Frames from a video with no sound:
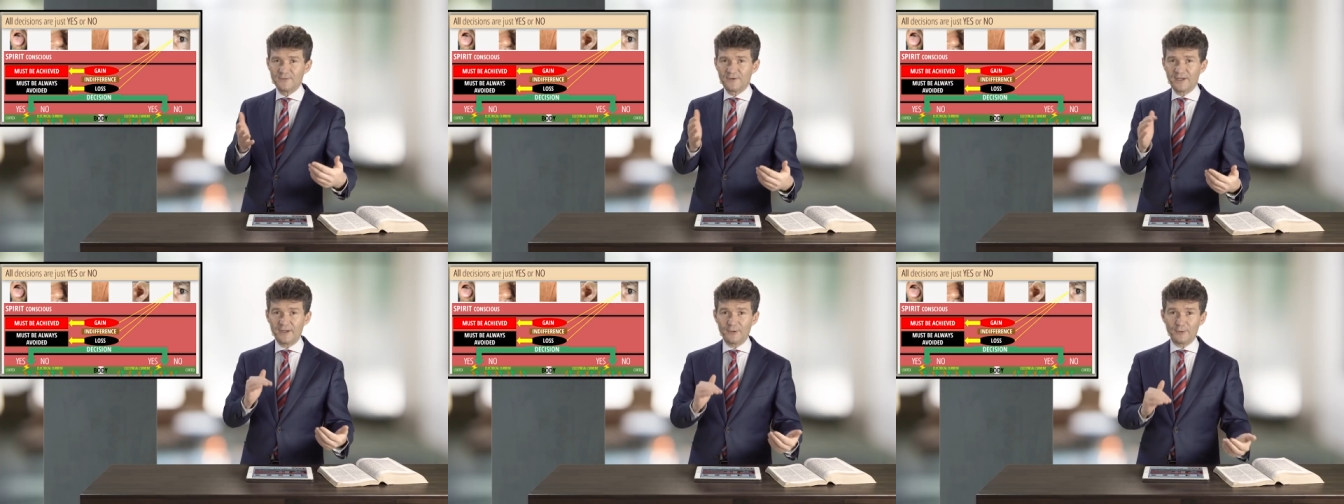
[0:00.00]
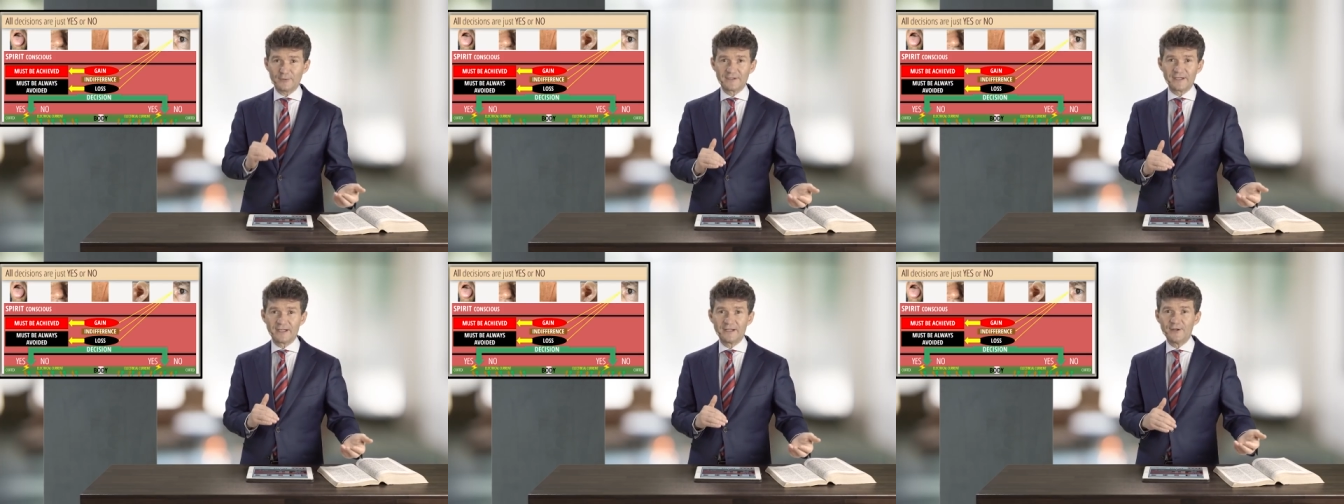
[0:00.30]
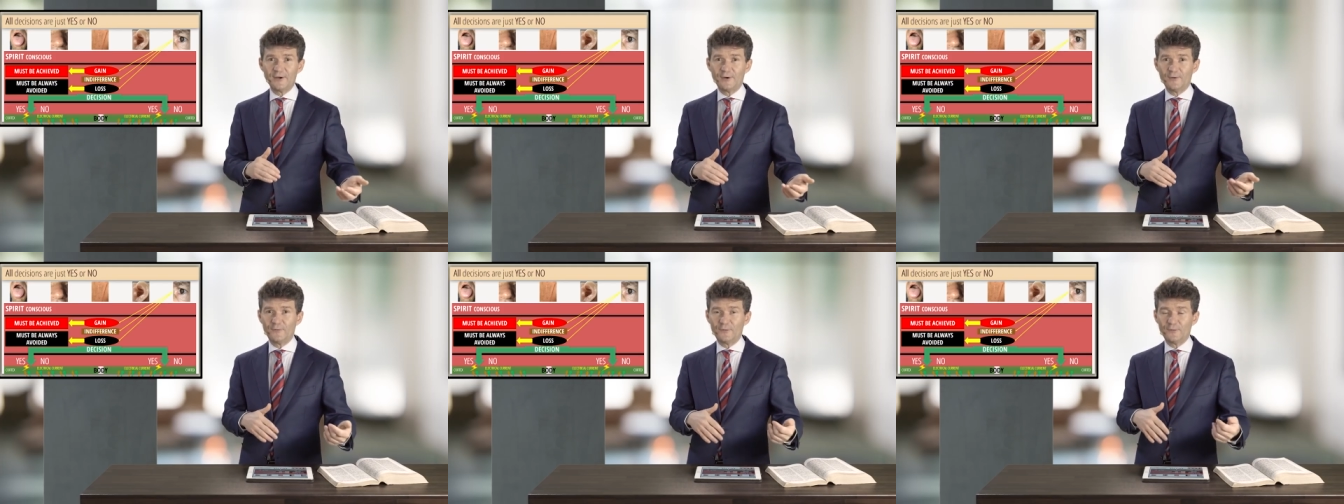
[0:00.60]
You cannot say
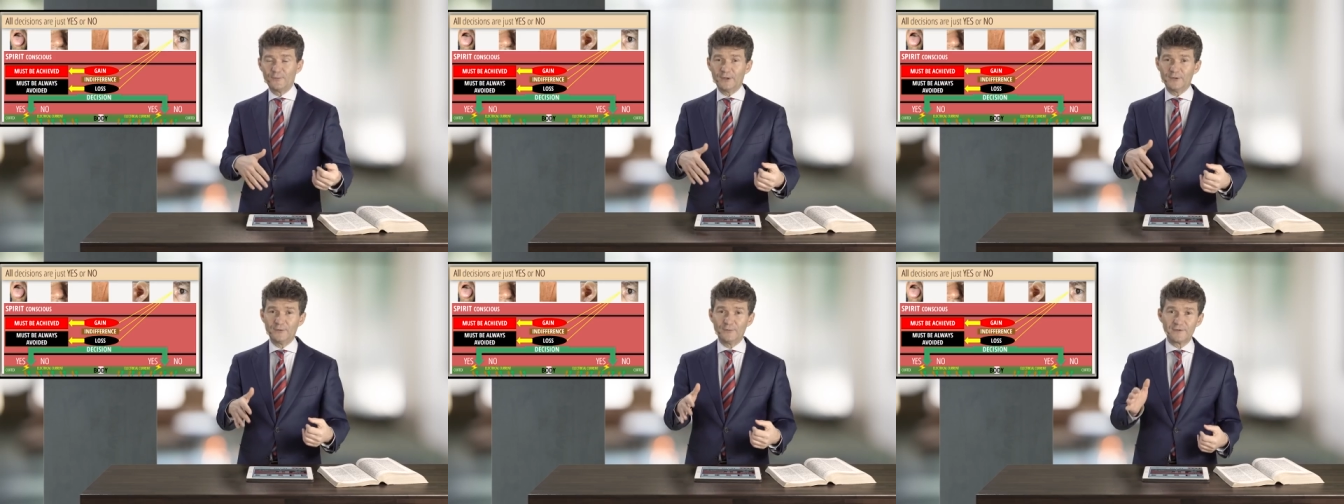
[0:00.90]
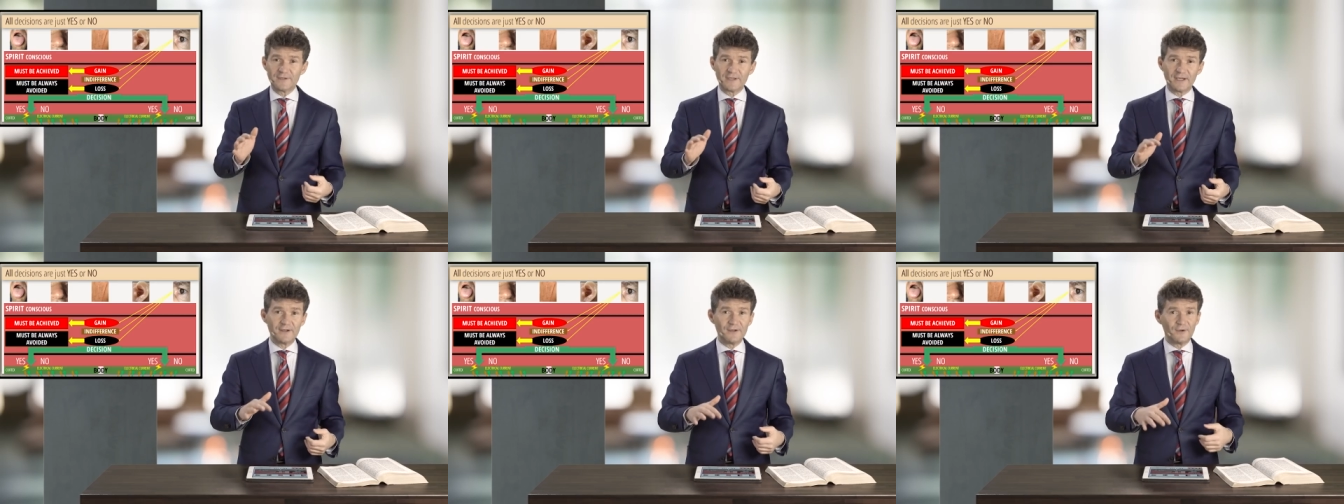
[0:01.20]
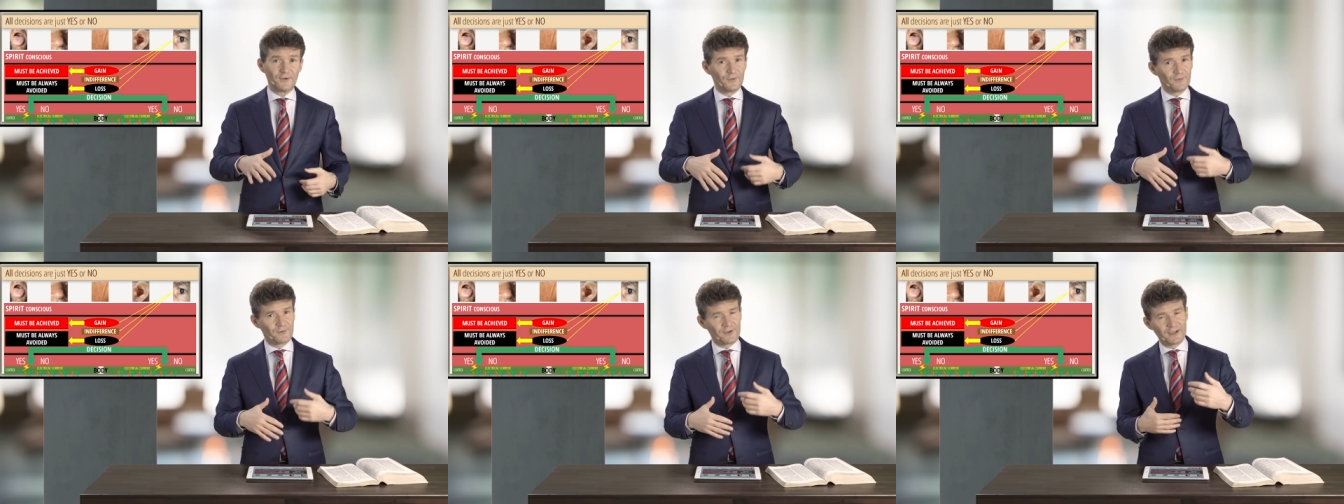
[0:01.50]
no. For what you say
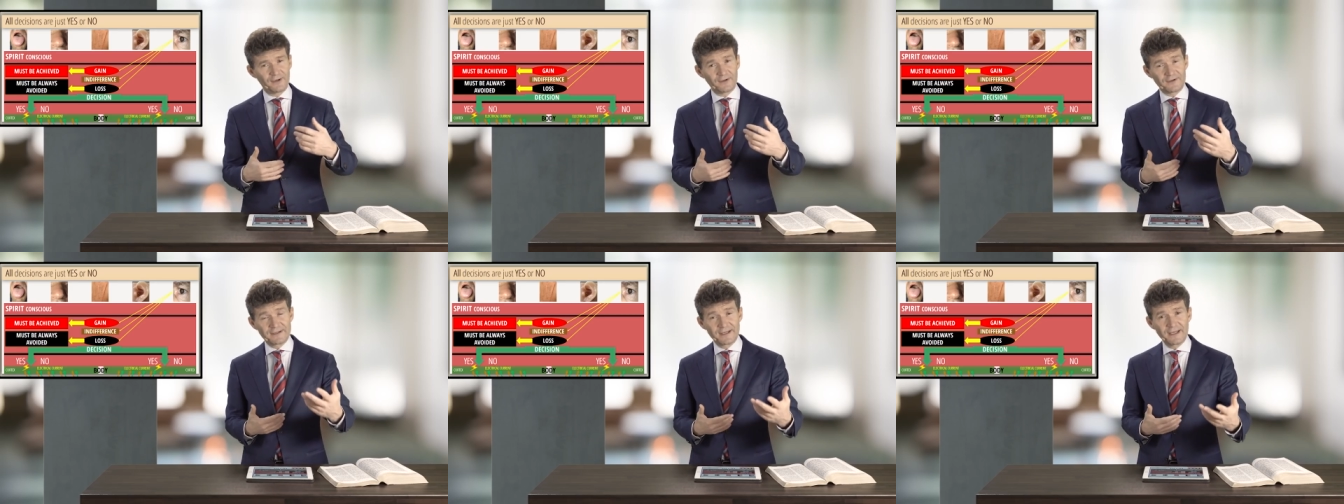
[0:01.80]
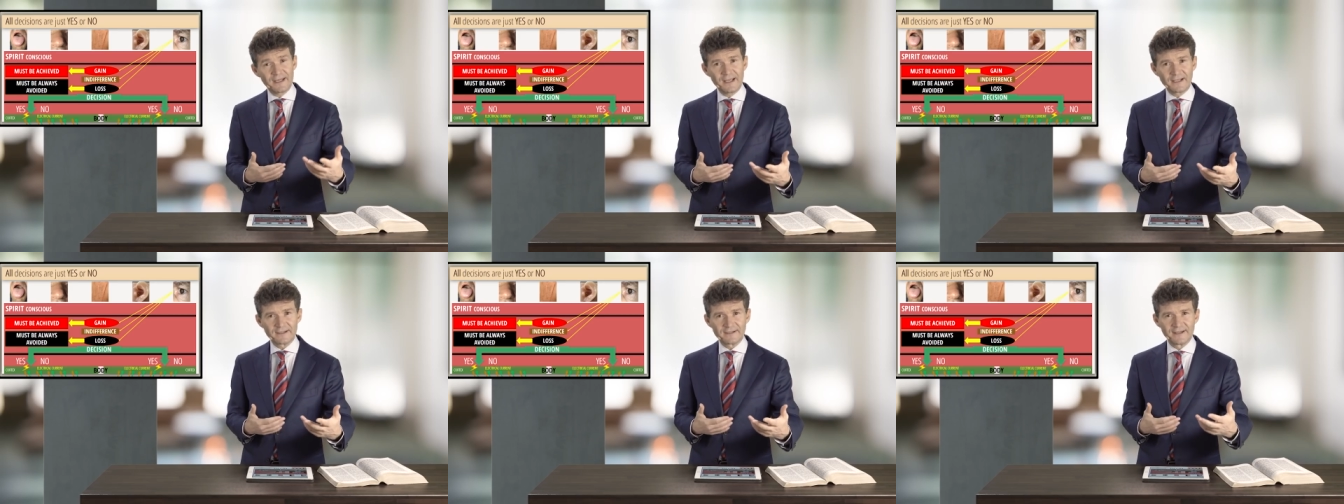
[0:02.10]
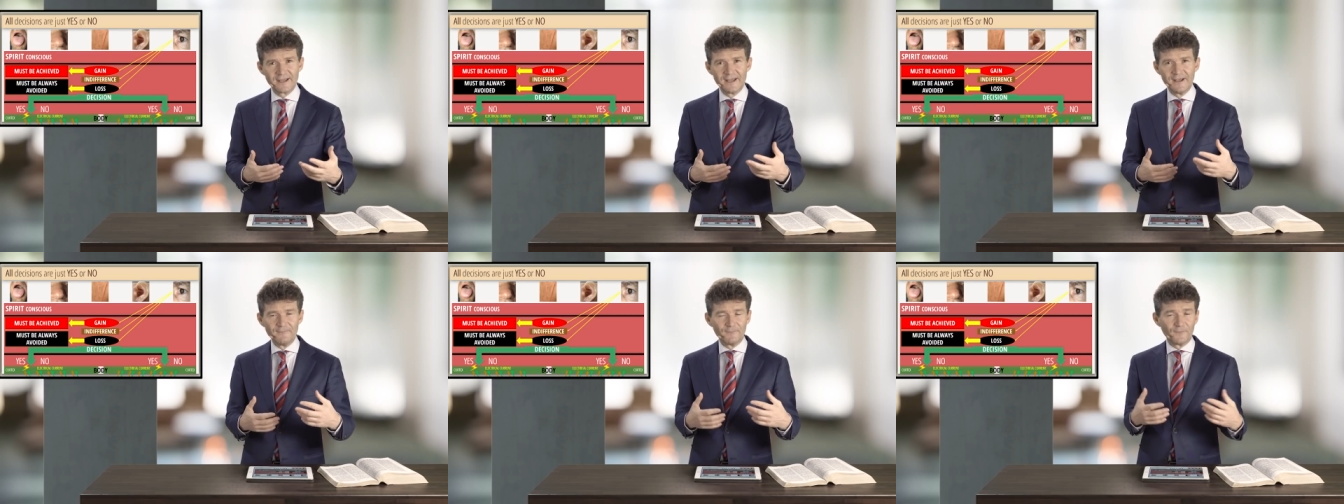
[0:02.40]
no, you cannot say yes.